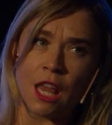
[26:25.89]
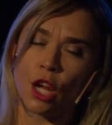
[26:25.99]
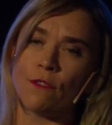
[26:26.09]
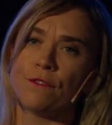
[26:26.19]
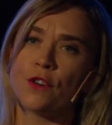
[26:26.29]

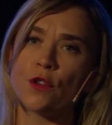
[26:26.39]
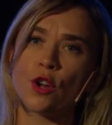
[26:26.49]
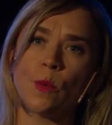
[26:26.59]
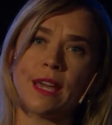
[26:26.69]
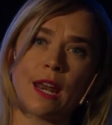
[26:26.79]
The
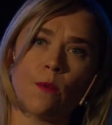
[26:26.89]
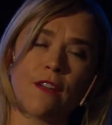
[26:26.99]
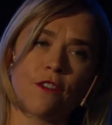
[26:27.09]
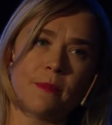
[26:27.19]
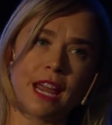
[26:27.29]
further we get
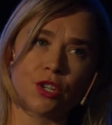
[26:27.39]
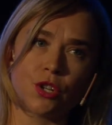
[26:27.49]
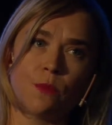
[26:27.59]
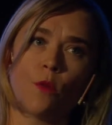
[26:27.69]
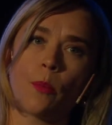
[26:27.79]
away from
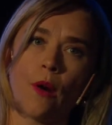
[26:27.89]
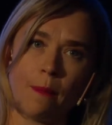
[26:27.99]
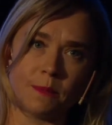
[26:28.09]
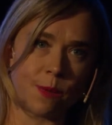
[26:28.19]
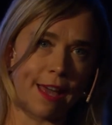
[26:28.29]
nature, the more
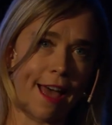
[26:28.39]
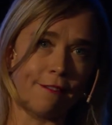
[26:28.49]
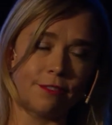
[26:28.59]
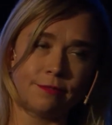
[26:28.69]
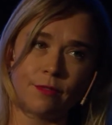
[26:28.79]
problems we have